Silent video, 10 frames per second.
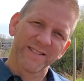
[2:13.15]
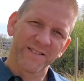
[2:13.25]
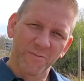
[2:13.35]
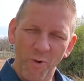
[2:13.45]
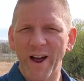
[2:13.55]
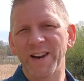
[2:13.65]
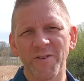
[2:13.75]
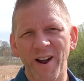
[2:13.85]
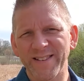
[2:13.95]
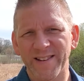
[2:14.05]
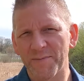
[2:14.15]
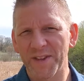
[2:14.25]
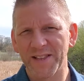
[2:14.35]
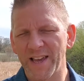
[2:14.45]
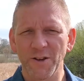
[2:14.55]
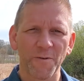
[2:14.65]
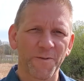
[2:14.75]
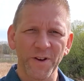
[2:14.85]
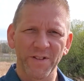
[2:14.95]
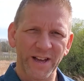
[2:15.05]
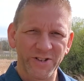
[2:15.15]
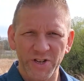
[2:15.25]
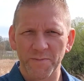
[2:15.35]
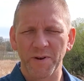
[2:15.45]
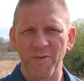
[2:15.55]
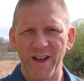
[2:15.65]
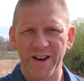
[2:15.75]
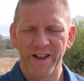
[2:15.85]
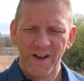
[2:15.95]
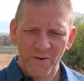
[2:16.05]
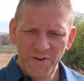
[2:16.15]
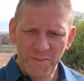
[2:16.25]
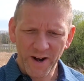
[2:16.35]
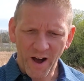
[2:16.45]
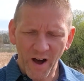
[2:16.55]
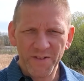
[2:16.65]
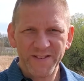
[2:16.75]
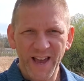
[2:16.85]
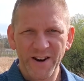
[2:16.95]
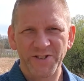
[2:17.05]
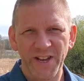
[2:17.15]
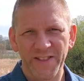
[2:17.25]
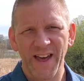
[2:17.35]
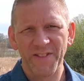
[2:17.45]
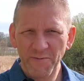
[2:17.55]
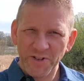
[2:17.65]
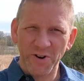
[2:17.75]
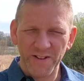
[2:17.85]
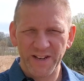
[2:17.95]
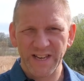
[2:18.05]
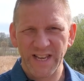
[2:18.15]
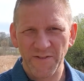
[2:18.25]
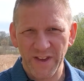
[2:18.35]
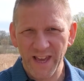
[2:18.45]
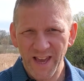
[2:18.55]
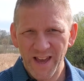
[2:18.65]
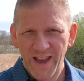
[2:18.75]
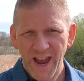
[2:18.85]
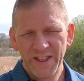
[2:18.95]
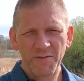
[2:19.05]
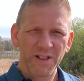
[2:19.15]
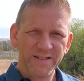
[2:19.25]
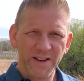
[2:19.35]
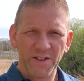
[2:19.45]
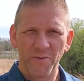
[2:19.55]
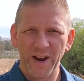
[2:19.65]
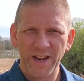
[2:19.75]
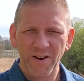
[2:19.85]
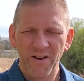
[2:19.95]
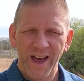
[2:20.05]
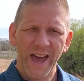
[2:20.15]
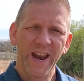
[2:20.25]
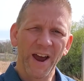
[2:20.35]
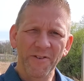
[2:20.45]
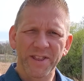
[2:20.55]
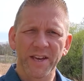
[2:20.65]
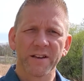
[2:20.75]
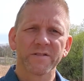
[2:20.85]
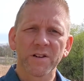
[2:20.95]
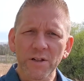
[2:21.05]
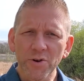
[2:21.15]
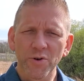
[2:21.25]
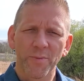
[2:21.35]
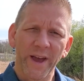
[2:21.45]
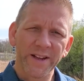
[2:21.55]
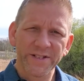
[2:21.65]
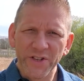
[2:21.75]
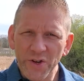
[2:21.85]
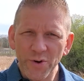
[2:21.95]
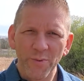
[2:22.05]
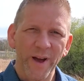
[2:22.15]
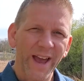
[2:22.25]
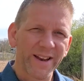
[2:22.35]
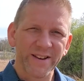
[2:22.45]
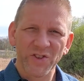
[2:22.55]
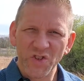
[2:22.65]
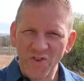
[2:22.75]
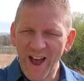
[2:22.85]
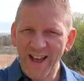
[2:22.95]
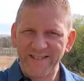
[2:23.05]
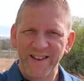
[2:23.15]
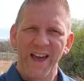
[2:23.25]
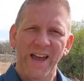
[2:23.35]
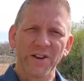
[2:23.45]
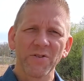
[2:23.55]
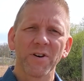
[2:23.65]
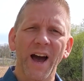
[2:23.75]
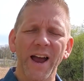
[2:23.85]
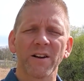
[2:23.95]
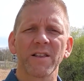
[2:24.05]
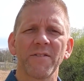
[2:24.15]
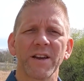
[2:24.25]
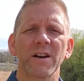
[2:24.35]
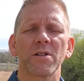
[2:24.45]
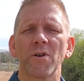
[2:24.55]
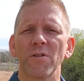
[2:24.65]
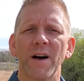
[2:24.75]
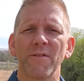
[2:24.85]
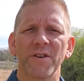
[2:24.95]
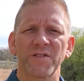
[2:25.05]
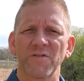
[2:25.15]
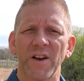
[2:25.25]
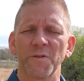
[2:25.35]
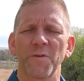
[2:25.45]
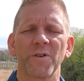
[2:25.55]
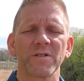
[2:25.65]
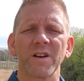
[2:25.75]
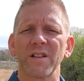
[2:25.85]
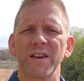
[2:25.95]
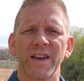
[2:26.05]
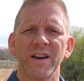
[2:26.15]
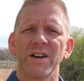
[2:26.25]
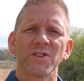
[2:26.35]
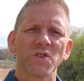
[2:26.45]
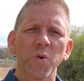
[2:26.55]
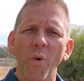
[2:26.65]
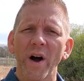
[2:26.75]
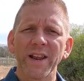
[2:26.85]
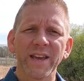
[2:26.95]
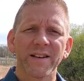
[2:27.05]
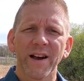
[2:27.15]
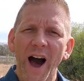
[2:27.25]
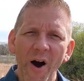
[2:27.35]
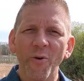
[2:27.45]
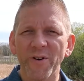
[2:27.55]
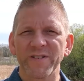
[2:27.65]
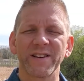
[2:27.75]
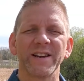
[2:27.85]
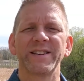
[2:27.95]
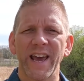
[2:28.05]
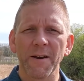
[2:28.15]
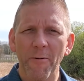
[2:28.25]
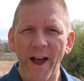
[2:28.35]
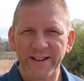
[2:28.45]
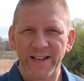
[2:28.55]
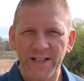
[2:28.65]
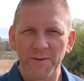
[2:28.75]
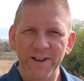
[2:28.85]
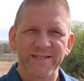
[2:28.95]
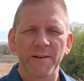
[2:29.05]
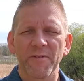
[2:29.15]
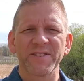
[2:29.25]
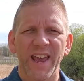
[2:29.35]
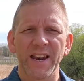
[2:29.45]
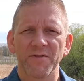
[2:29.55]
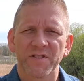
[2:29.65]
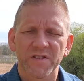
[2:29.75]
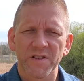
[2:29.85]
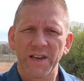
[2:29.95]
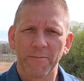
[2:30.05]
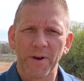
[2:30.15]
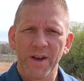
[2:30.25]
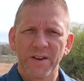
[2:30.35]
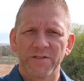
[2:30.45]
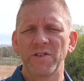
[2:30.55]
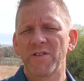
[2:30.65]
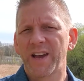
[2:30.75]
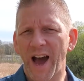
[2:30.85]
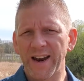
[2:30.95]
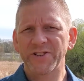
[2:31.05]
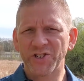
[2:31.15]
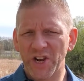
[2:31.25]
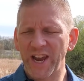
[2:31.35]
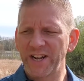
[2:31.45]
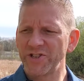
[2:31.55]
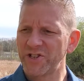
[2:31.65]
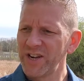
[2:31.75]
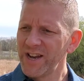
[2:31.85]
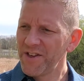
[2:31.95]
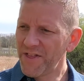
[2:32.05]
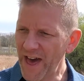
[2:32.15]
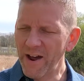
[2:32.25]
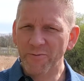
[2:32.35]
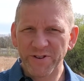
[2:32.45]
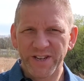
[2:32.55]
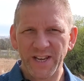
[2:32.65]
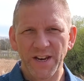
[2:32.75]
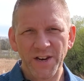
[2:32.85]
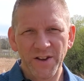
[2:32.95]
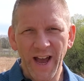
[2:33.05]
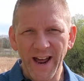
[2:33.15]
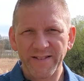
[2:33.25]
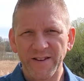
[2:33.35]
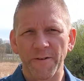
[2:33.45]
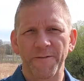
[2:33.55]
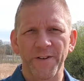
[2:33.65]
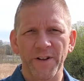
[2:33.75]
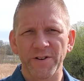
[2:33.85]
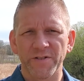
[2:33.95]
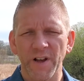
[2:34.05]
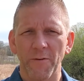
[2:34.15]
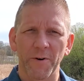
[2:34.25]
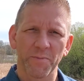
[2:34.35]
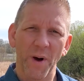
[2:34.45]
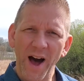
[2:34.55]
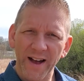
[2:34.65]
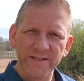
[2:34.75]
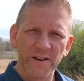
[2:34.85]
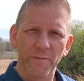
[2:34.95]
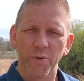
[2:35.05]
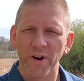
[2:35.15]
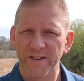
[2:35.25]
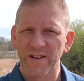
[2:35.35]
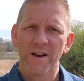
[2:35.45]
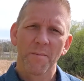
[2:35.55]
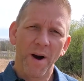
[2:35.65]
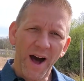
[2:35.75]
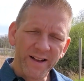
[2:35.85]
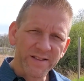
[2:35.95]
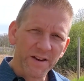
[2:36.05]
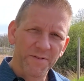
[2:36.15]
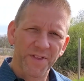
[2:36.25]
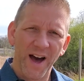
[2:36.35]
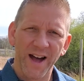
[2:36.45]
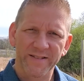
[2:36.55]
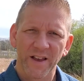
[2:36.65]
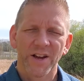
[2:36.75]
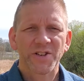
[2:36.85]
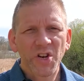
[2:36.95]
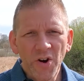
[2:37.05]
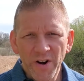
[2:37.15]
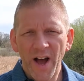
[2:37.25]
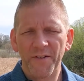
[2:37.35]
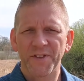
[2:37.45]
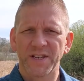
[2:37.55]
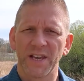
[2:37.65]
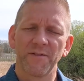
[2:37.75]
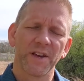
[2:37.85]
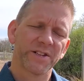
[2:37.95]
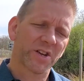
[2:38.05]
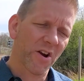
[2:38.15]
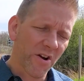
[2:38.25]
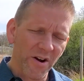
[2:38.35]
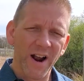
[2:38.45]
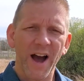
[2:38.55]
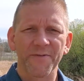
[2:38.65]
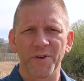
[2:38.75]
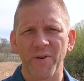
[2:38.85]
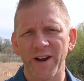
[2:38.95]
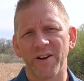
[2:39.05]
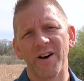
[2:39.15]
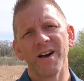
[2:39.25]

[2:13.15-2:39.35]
wanting to write something that you feel that should be written. We spend all this energy on that, and then we turn on the TV, and then we listen to the radio, and everything is gloom and doom and stress. And you and I are living in a low level of stress for literally 20 hours in a day practically, because some of us can't even sleep. So you got to change that routine, and you got to start filling yourself with positive books, positive thoughts. Turn off the TV, turn off the radio.